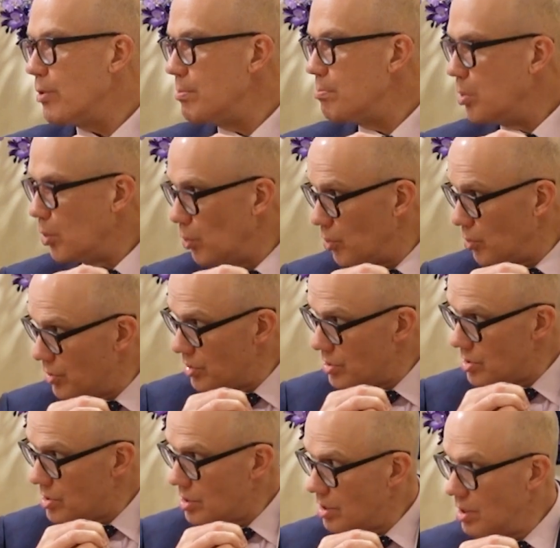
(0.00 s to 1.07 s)

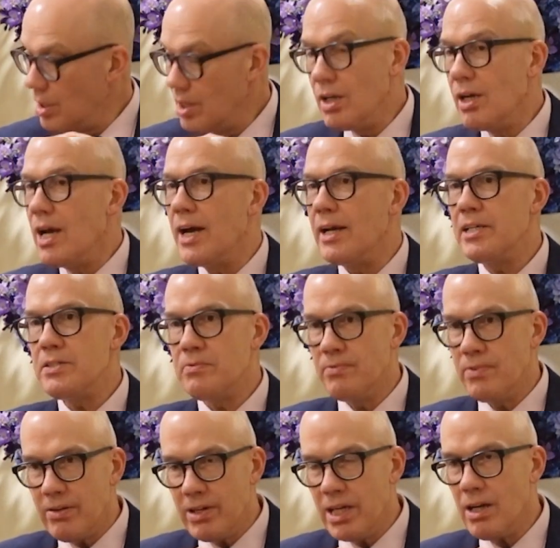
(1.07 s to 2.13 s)
important. And it's
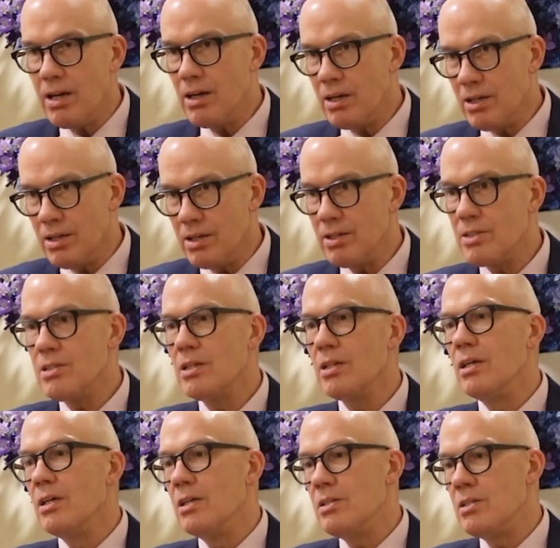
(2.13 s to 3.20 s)
very hard
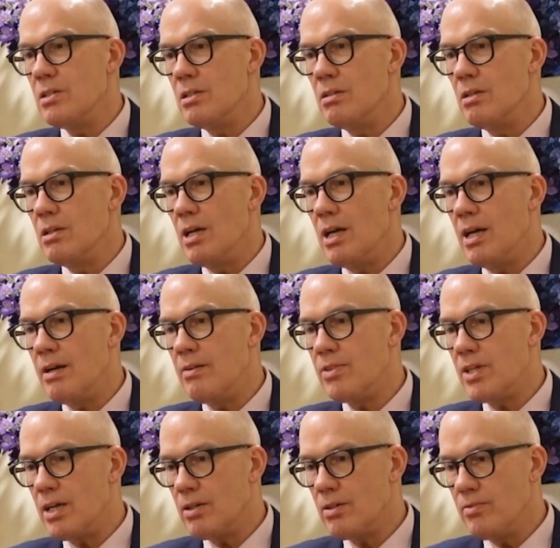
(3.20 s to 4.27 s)
to have
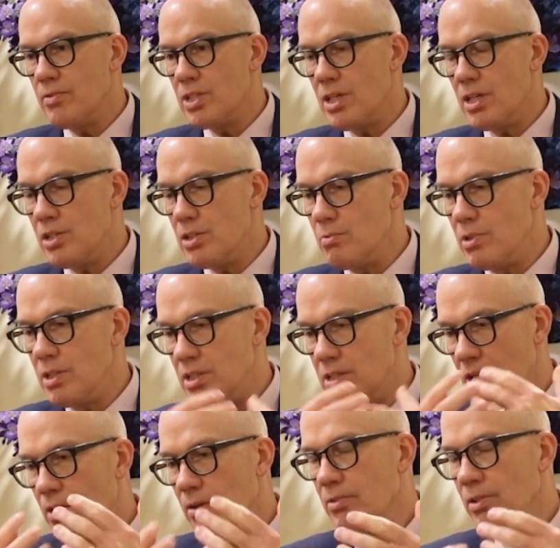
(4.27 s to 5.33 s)
that conversation with
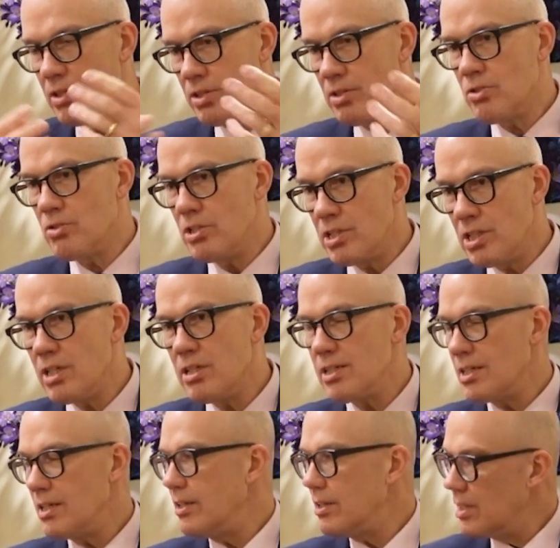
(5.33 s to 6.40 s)
yourself and to
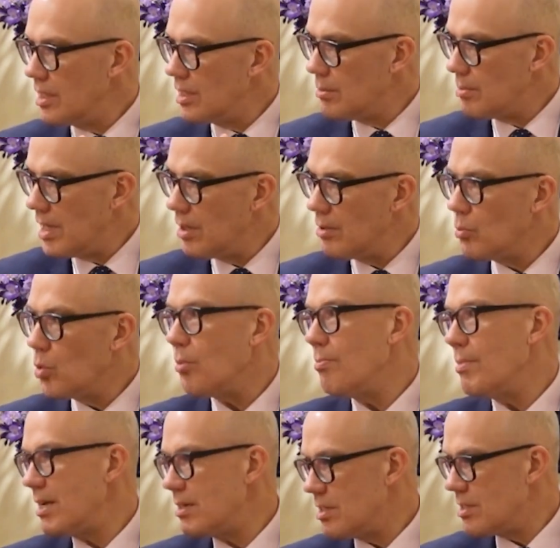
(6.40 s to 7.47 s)
strategically think about what
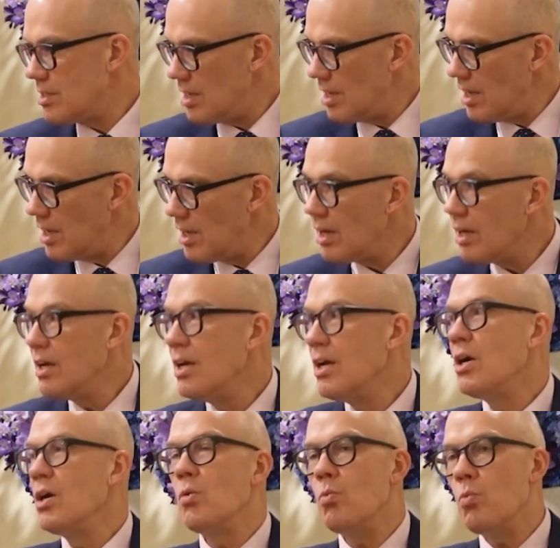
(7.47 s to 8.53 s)
matters here
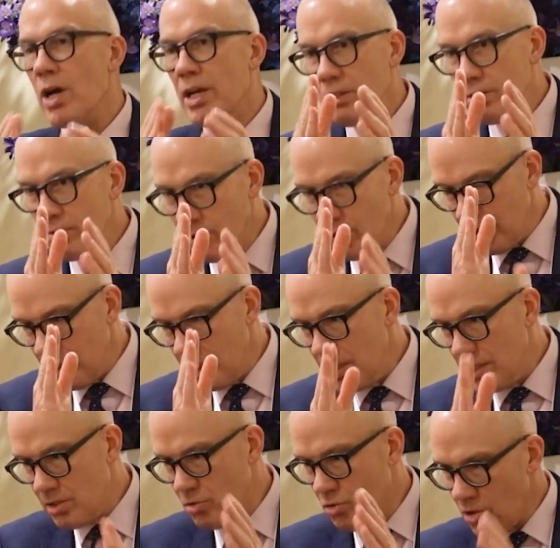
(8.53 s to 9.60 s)
when you've got
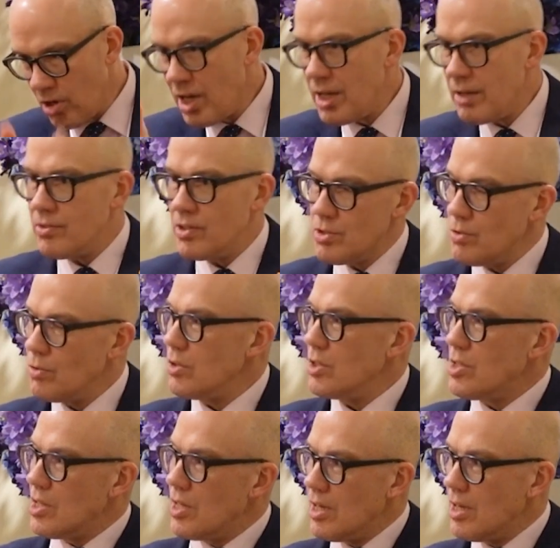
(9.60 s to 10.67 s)
these drivers all the
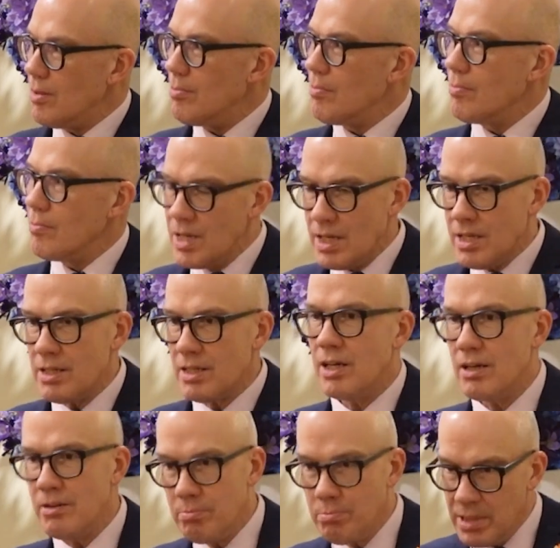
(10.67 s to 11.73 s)
time
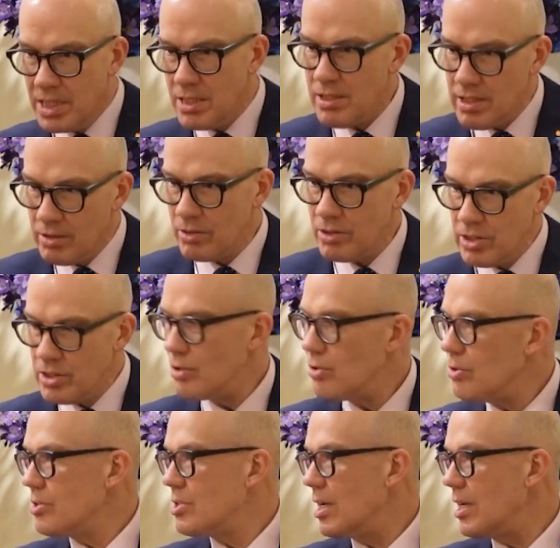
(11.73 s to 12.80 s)
kind of beating on your
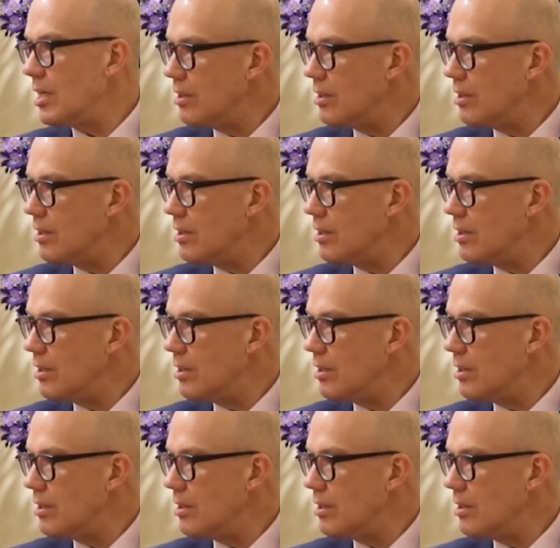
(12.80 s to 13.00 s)
door saying